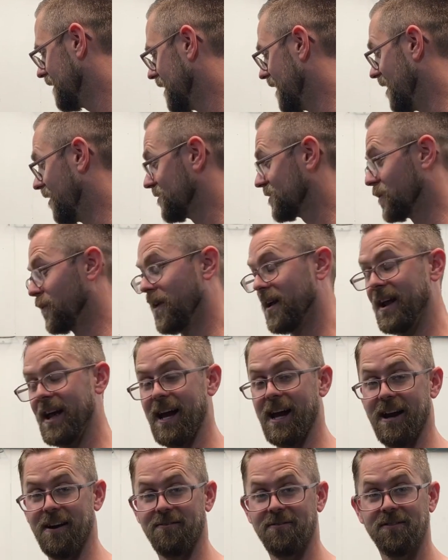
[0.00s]
I also want to
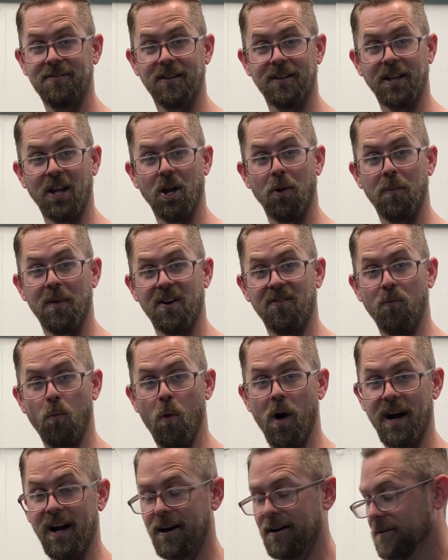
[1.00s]
have a little bit of
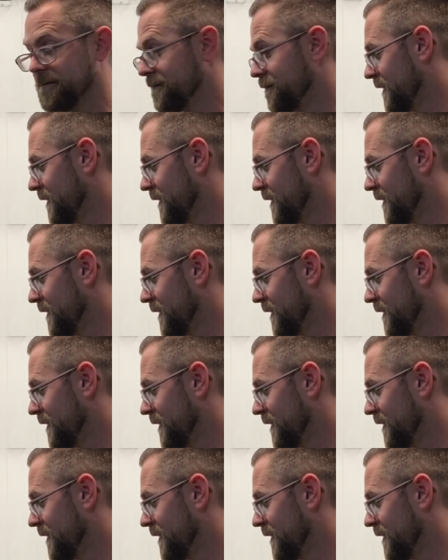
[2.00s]
wire